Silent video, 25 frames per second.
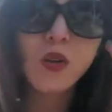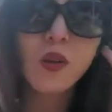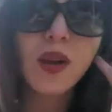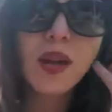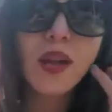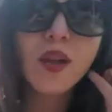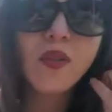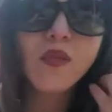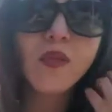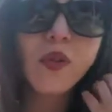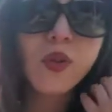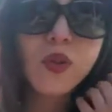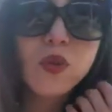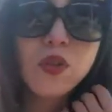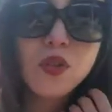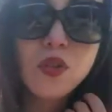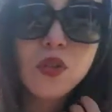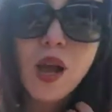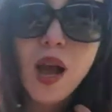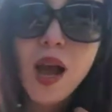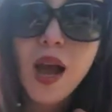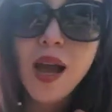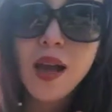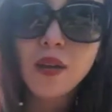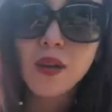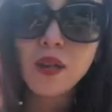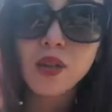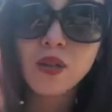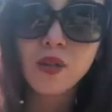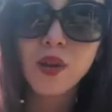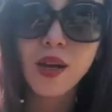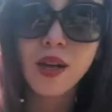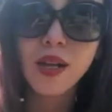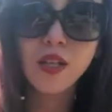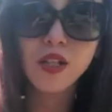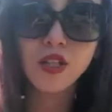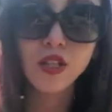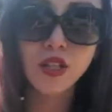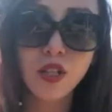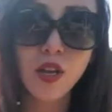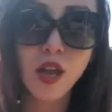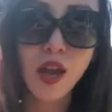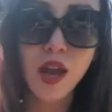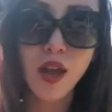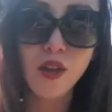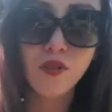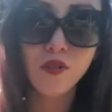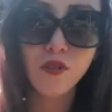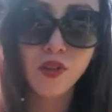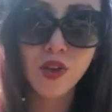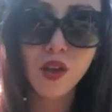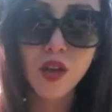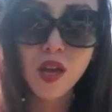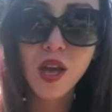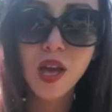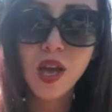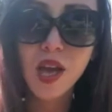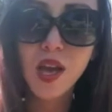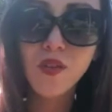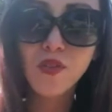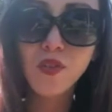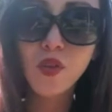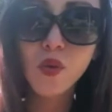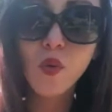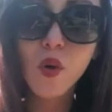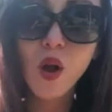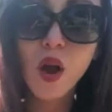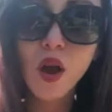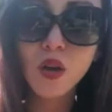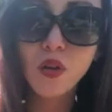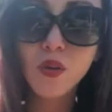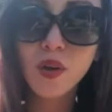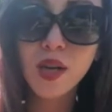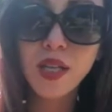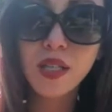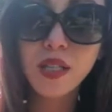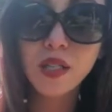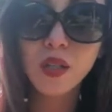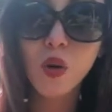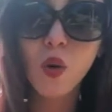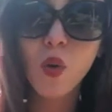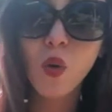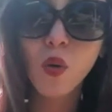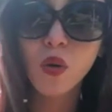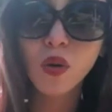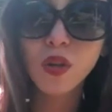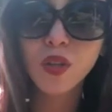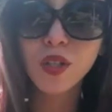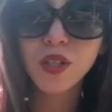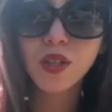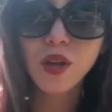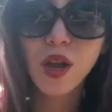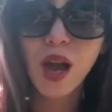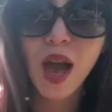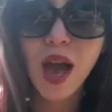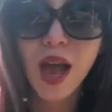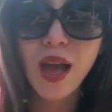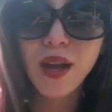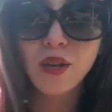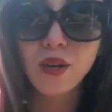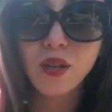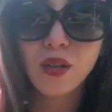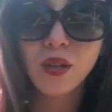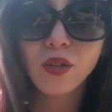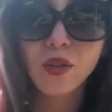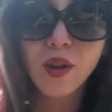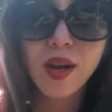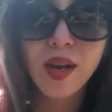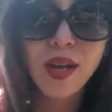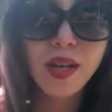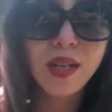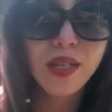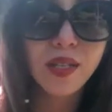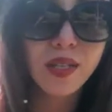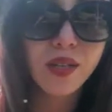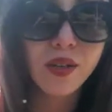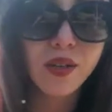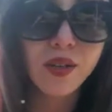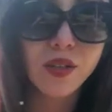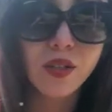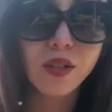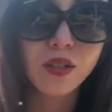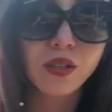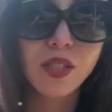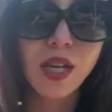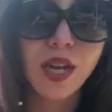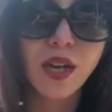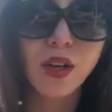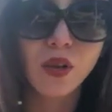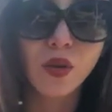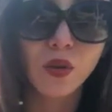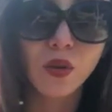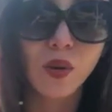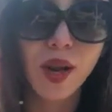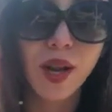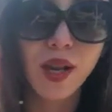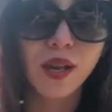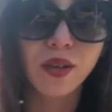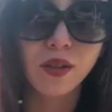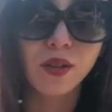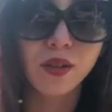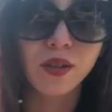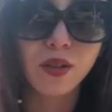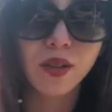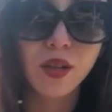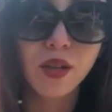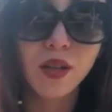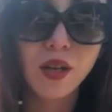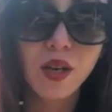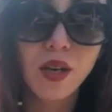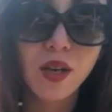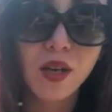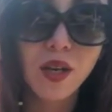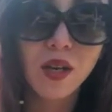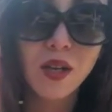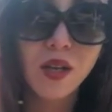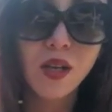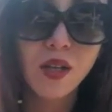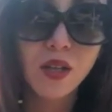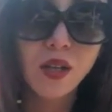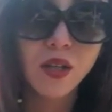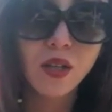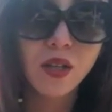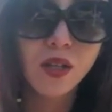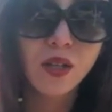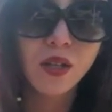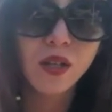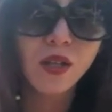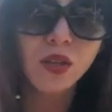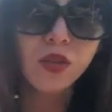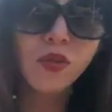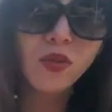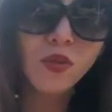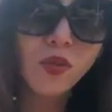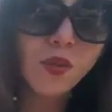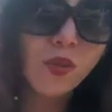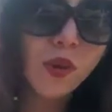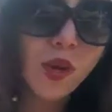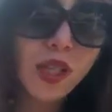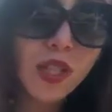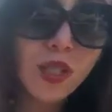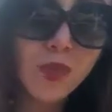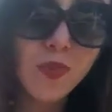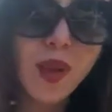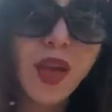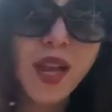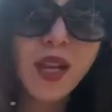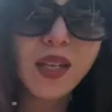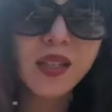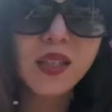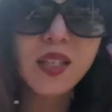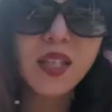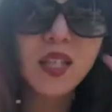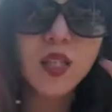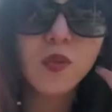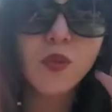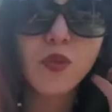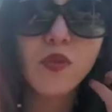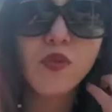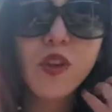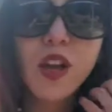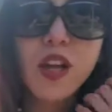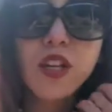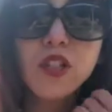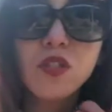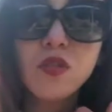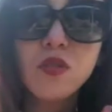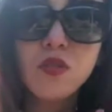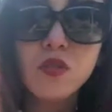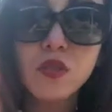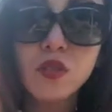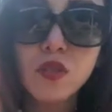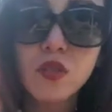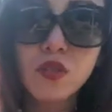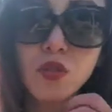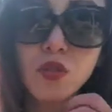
great food, you hire a great chef. If you want great decor, you hire a great interior decorator. You expect these professionals to